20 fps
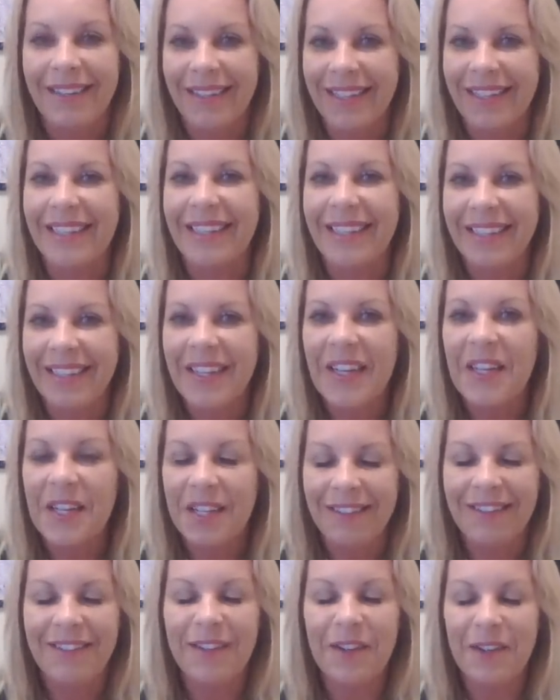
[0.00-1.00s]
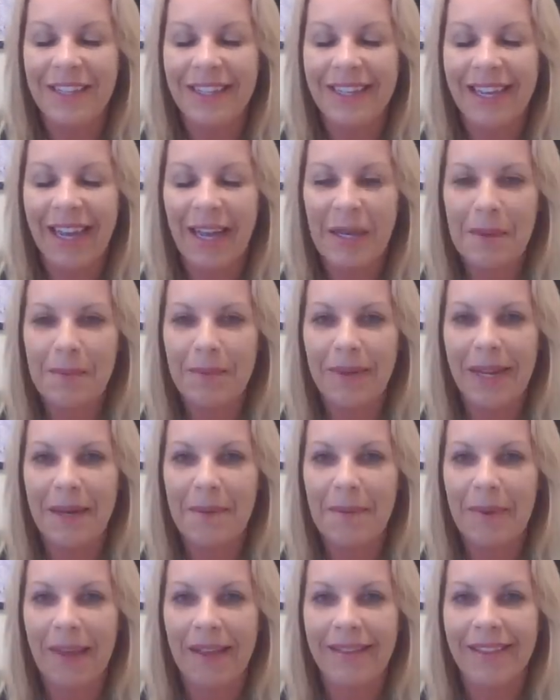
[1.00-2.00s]
yeah, certainly can't complain
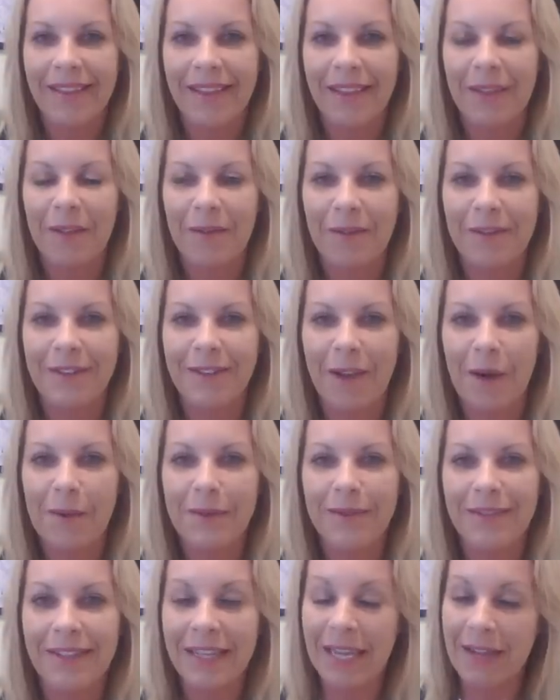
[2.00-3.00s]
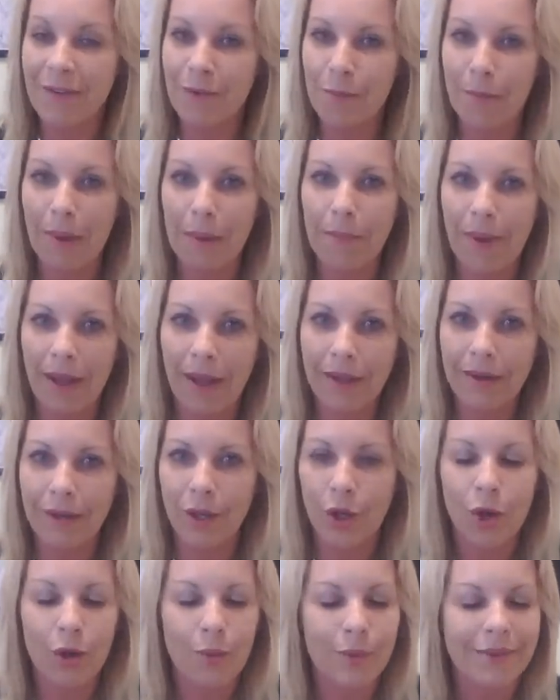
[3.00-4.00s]
about the results. And even my
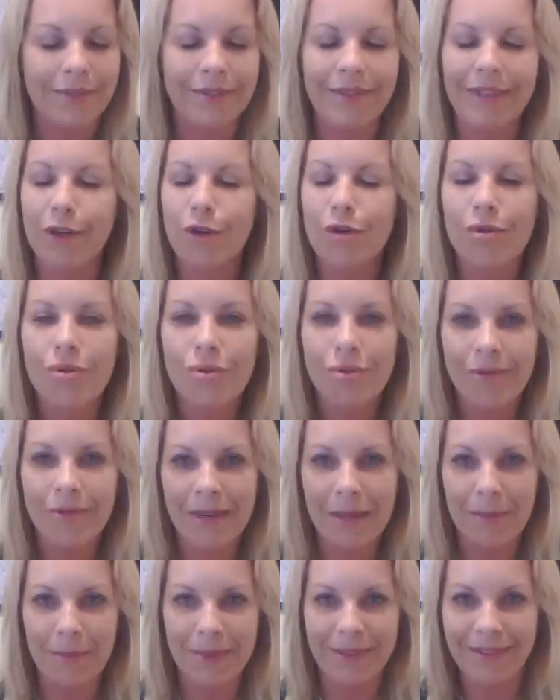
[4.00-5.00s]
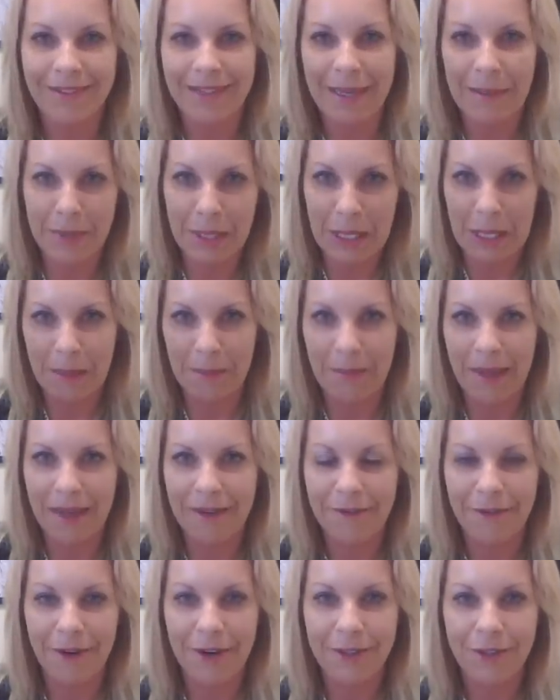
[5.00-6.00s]
partner, who was incredibly skeptical
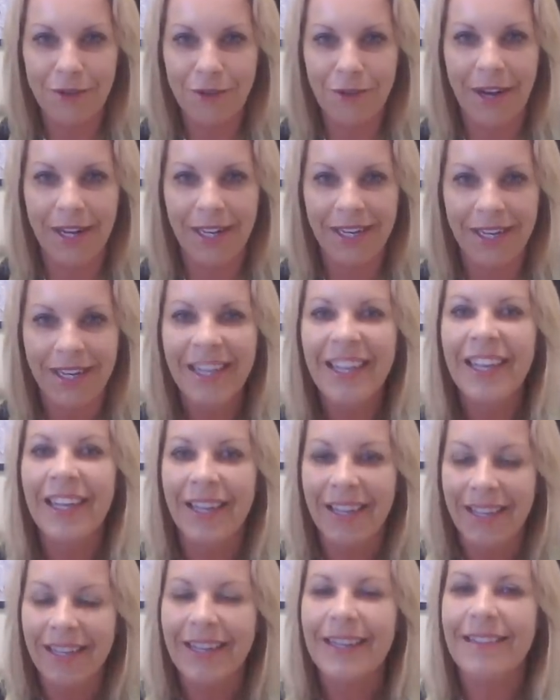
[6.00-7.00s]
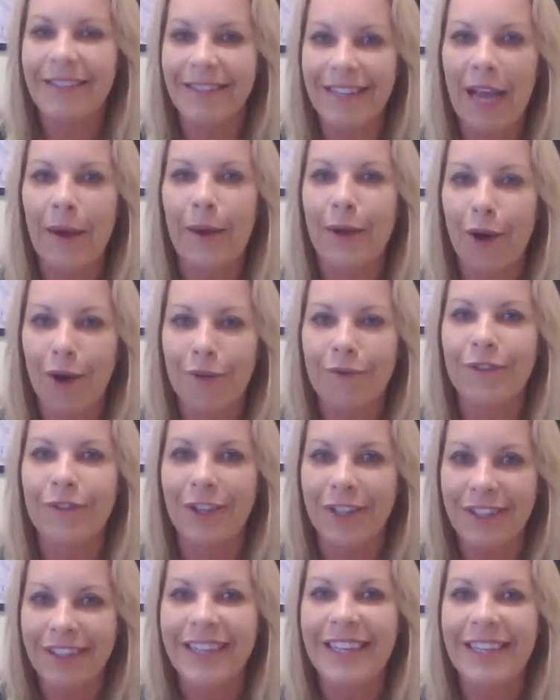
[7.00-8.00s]
about Forex training, is now a
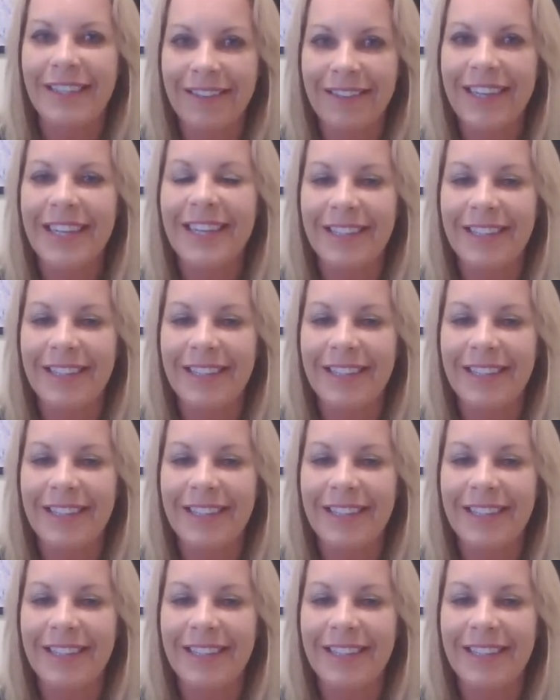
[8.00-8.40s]
convert. He's